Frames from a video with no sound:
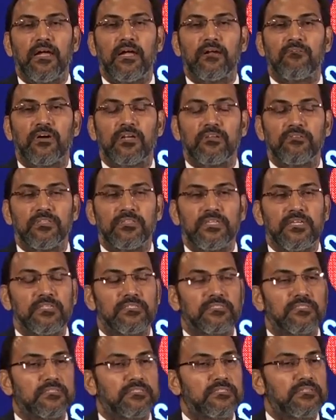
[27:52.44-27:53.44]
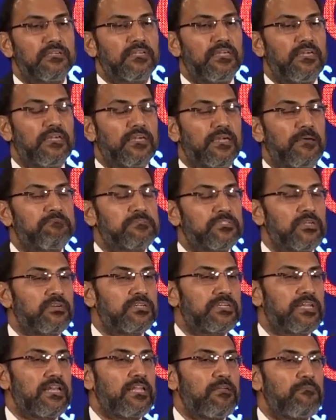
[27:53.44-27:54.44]
And one of the things he keeps
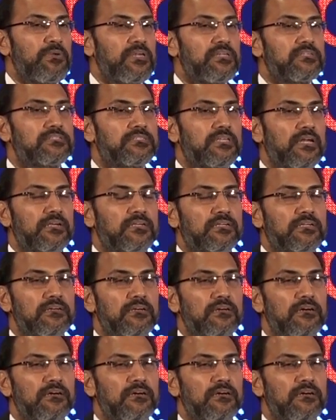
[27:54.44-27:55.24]
on telling me is that